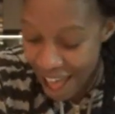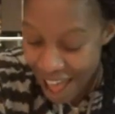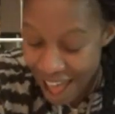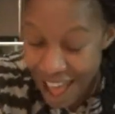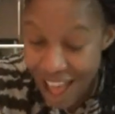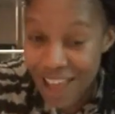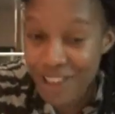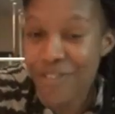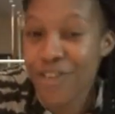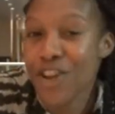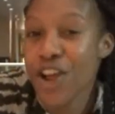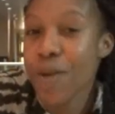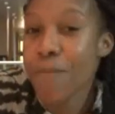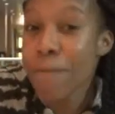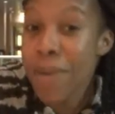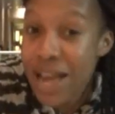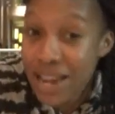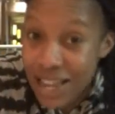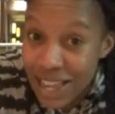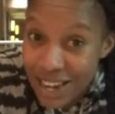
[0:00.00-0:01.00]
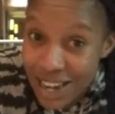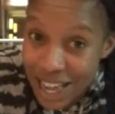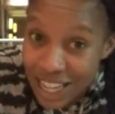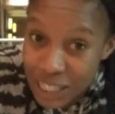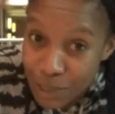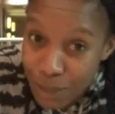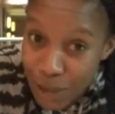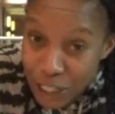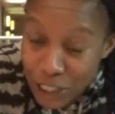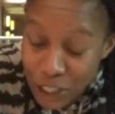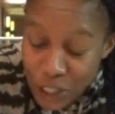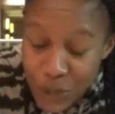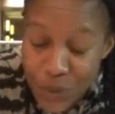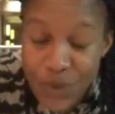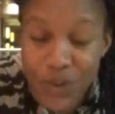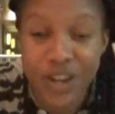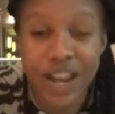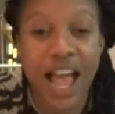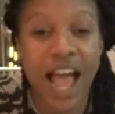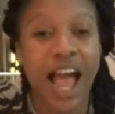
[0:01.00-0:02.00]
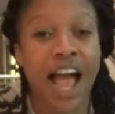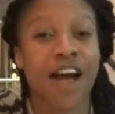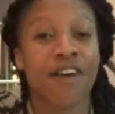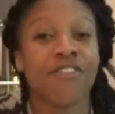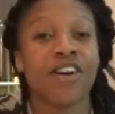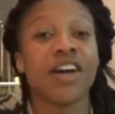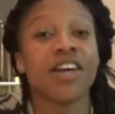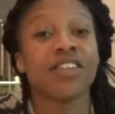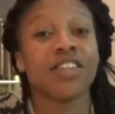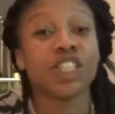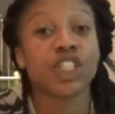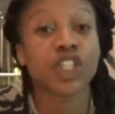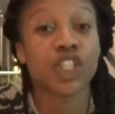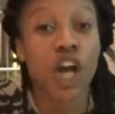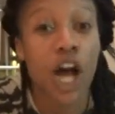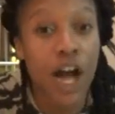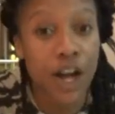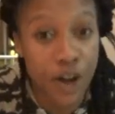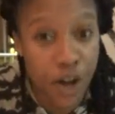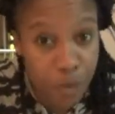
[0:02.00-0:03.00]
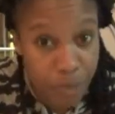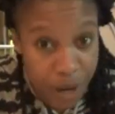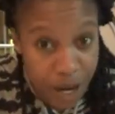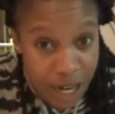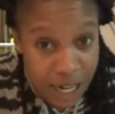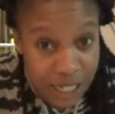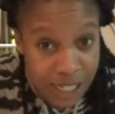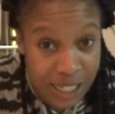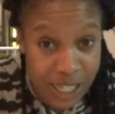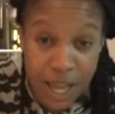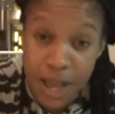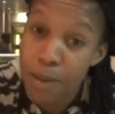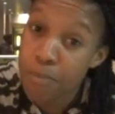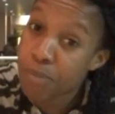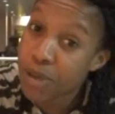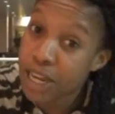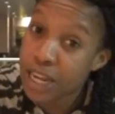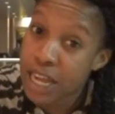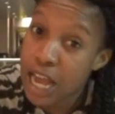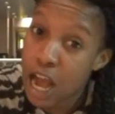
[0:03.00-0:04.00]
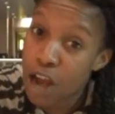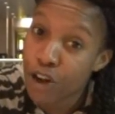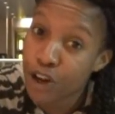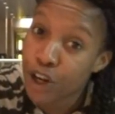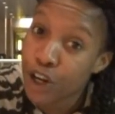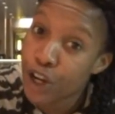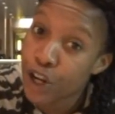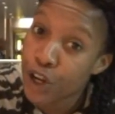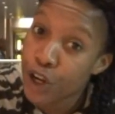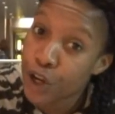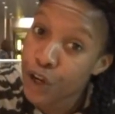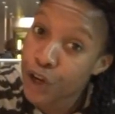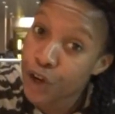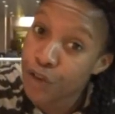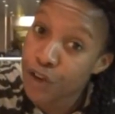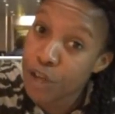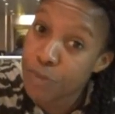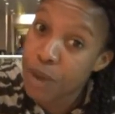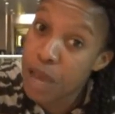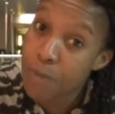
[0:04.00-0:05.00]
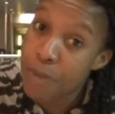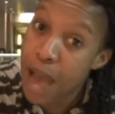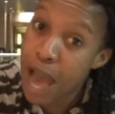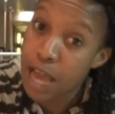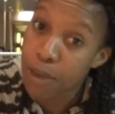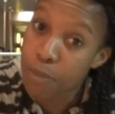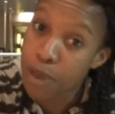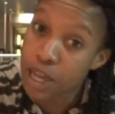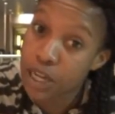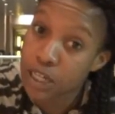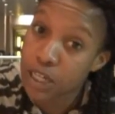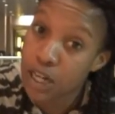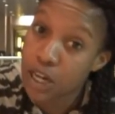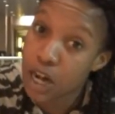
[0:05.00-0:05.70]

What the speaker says: And for your Monday night special, we're gonna have Chicago Bears beating out your Green Bay Pac-Man.